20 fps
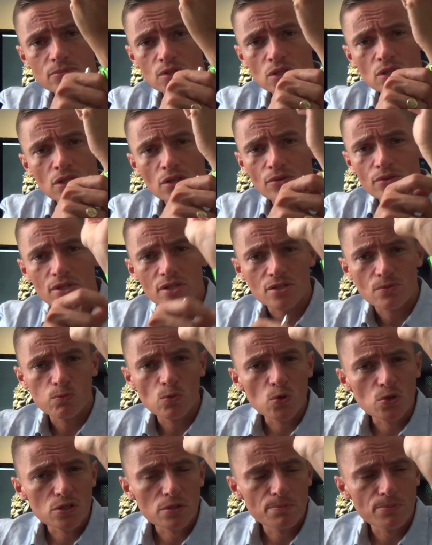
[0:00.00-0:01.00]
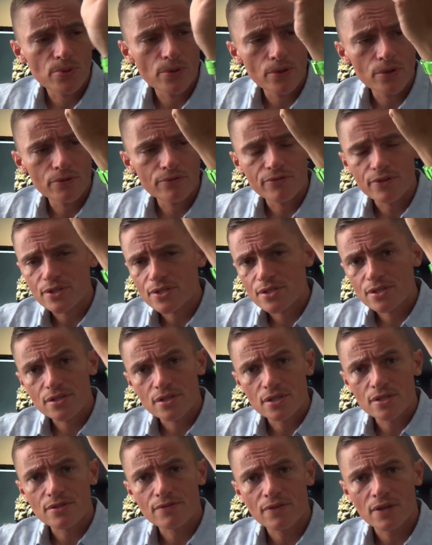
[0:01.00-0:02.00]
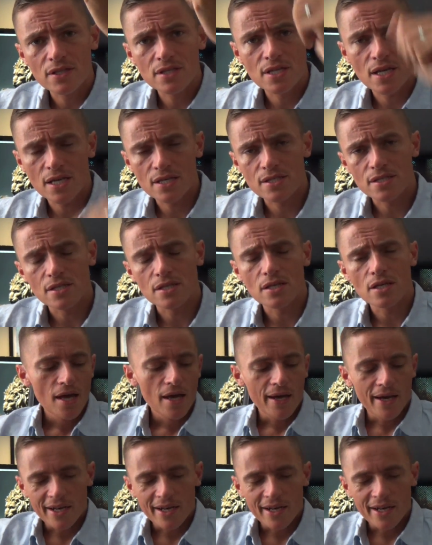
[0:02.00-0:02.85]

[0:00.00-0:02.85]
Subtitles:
You know, it's waterproof, it's fantastic.